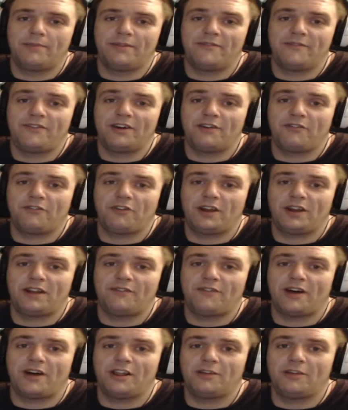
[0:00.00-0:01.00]
then feel free to
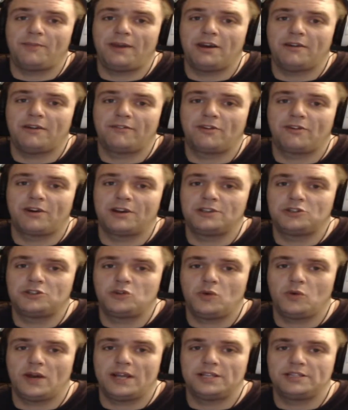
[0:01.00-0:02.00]
follow me over on
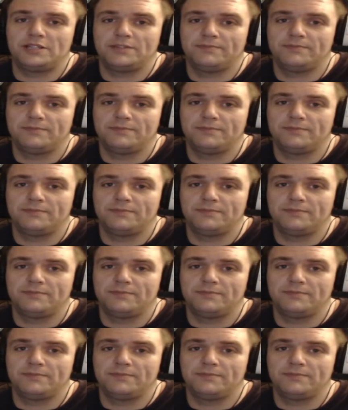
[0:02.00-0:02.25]
Twitch.